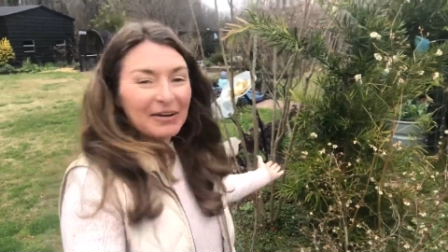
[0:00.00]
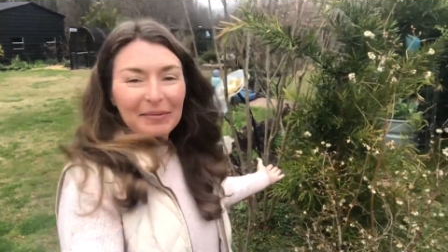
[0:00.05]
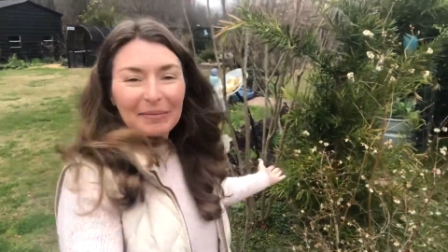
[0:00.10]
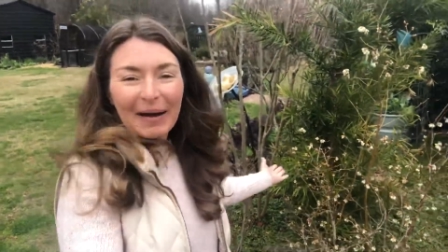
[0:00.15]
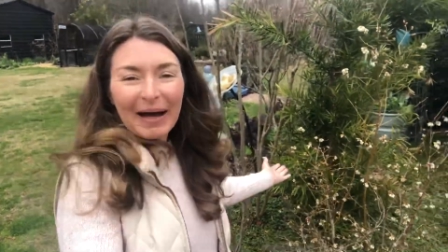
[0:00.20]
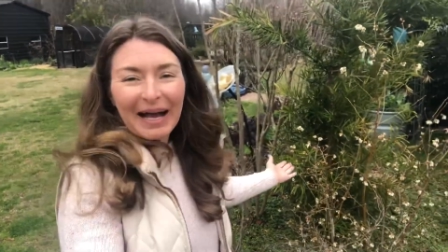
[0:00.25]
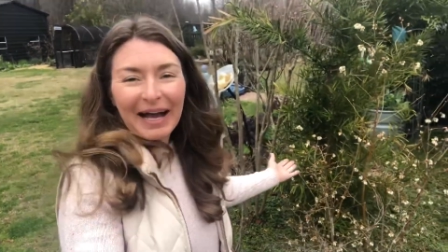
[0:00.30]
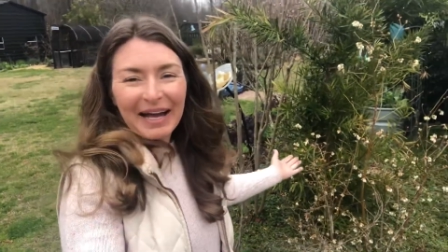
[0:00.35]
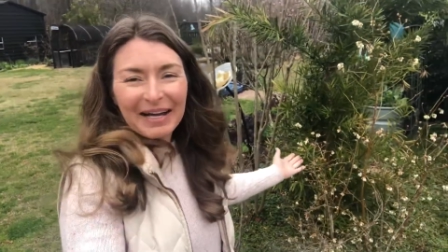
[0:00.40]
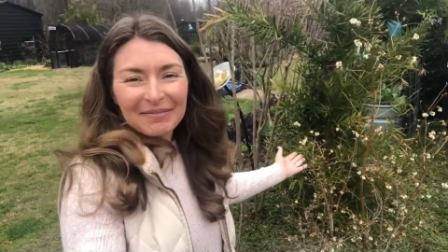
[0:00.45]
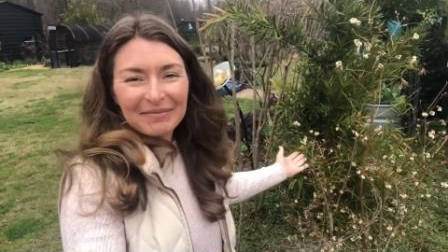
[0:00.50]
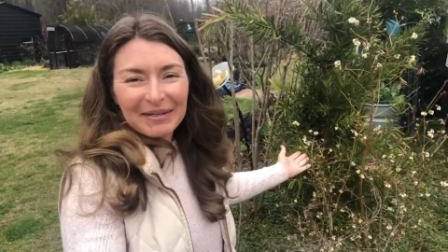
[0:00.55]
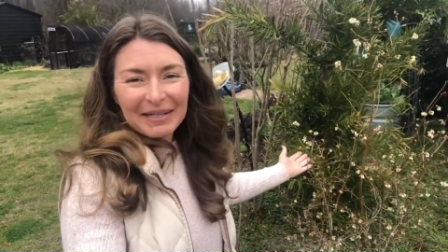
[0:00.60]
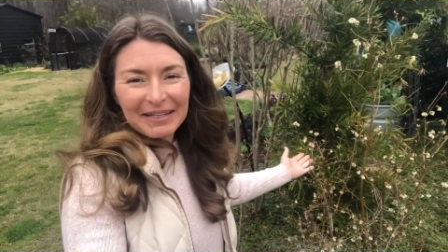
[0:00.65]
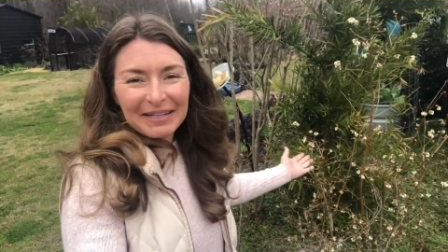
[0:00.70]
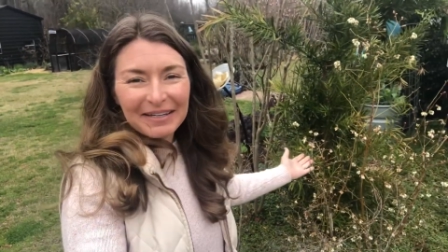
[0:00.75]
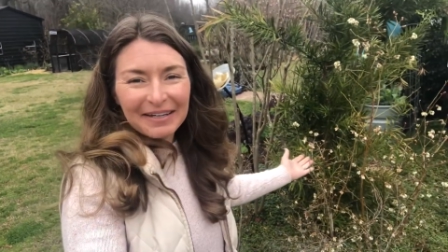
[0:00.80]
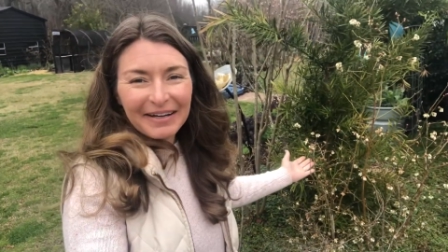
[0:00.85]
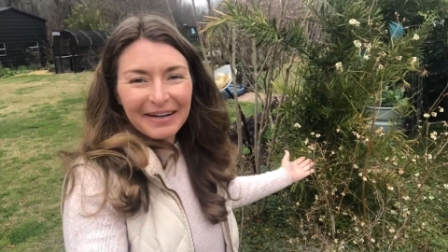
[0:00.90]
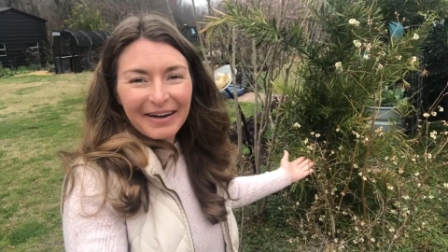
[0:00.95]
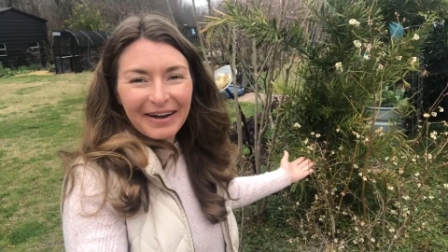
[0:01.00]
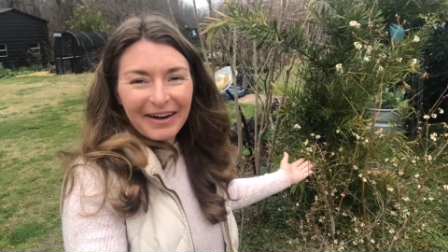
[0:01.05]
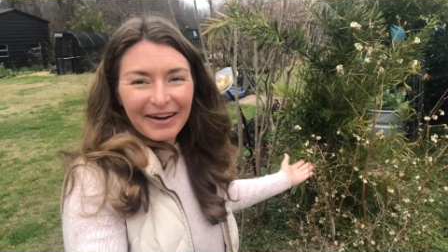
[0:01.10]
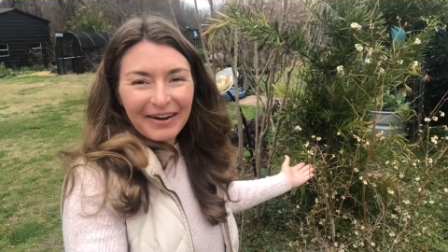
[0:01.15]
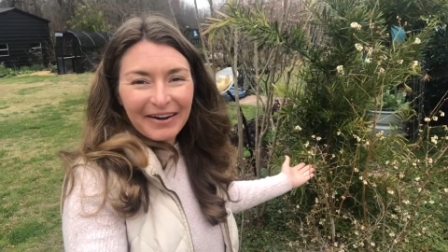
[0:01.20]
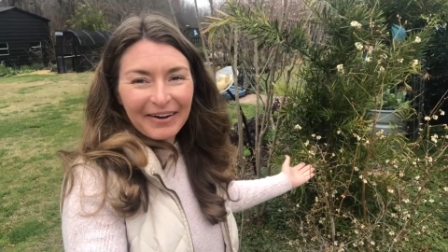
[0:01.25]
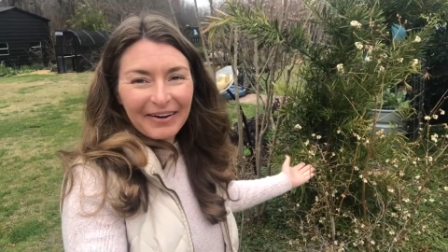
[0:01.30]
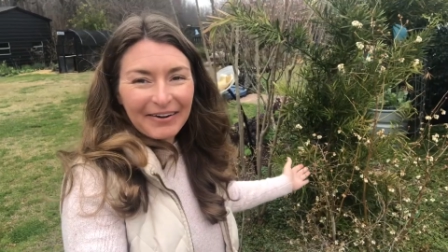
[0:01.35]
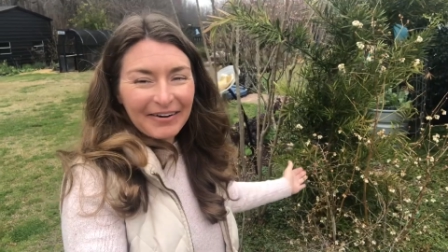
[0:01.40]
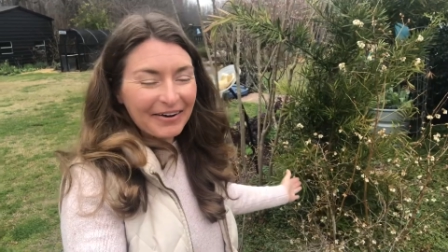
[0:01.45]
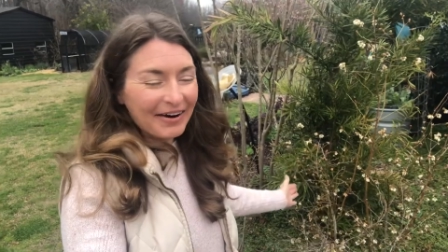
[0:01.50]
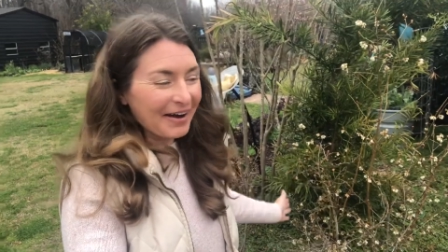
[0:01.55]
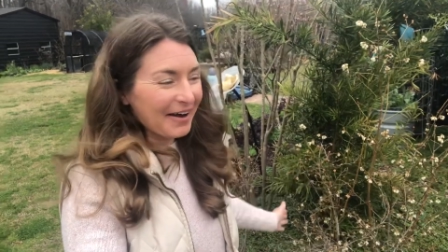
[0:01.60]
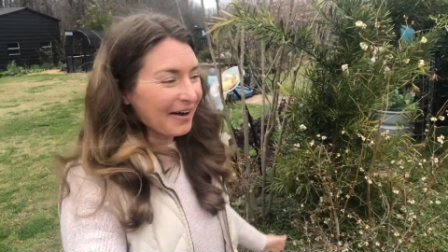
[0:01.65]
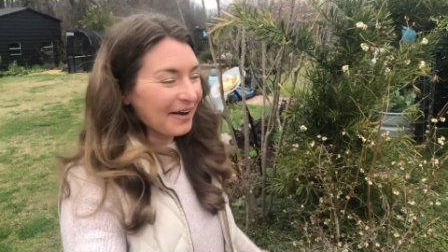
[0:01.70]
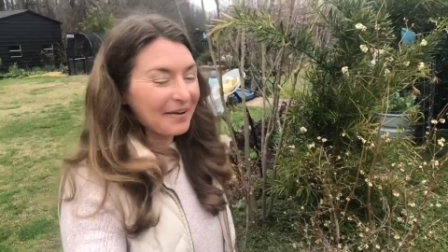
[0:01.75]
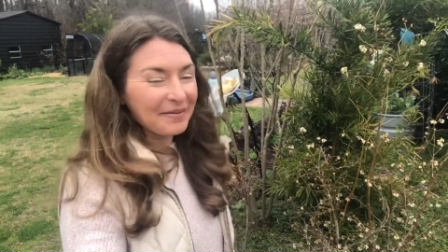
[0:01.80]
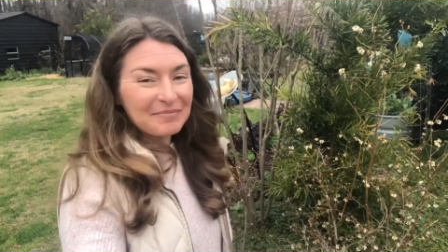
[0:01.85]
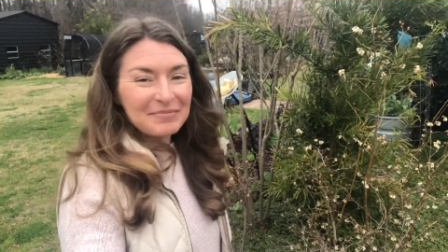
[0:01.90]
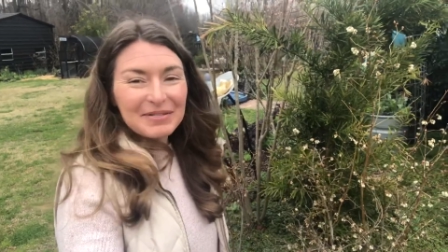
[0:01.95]
behind me are
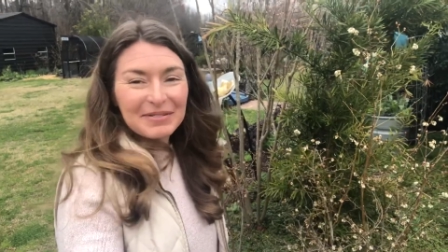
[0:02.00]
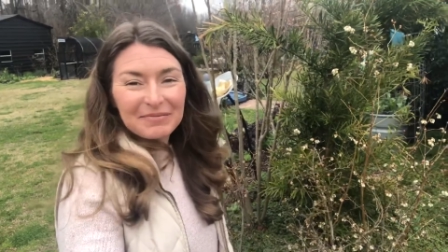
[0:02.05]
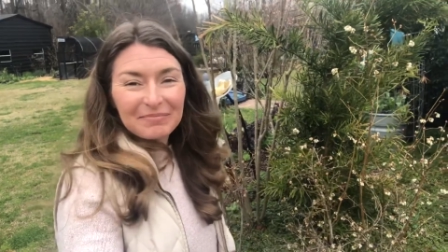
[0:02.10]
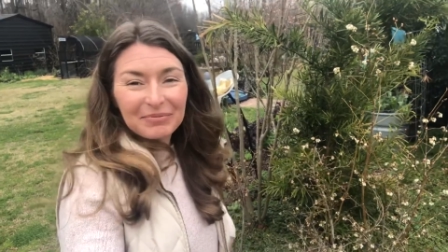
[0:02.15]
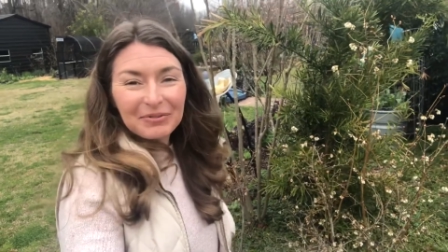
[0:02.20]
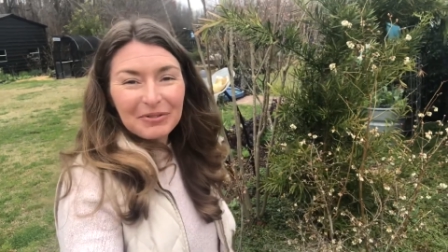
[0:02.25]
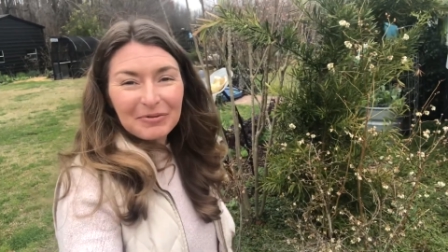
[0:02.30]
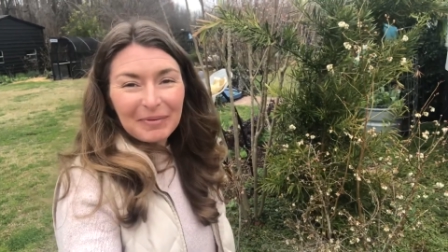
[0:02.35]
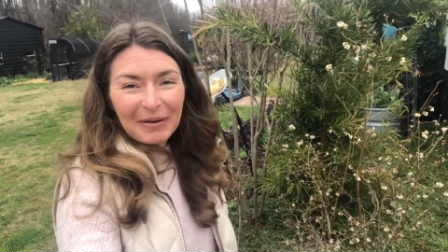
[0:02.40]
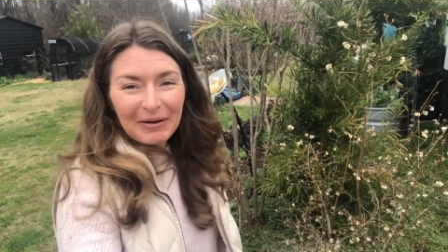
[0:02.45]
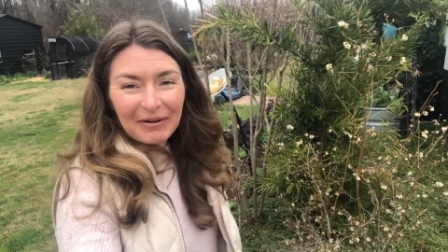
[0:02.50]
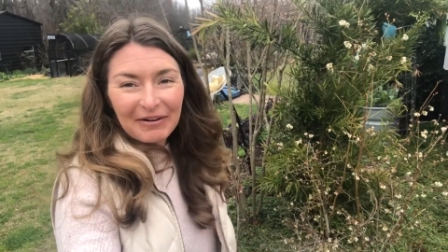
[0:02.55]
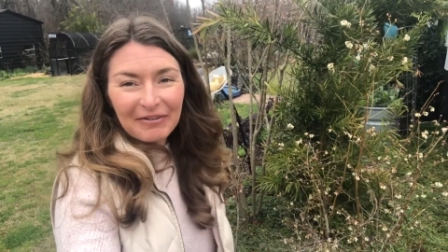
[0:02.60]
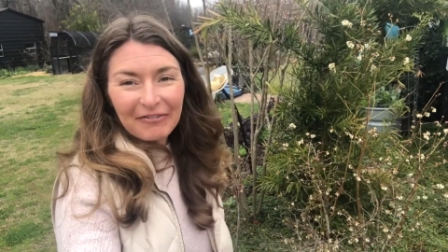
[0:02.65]
um, some blueberry